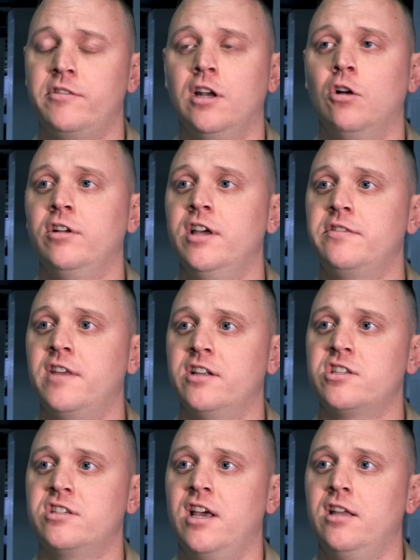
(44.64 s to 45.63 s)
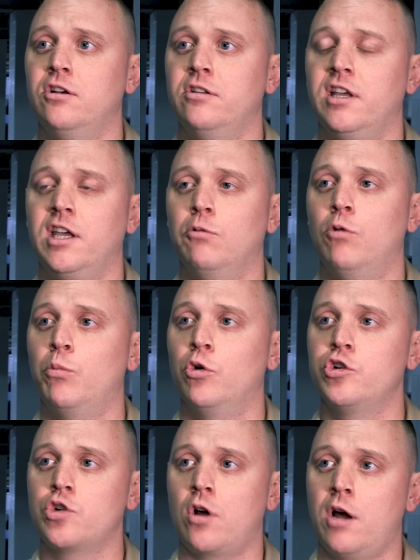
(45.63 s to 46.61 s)
If they don't hit that standard, they get one
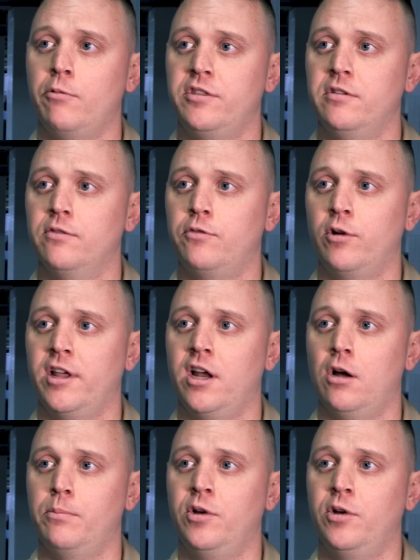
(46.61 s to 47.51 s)
more try within a 48-hour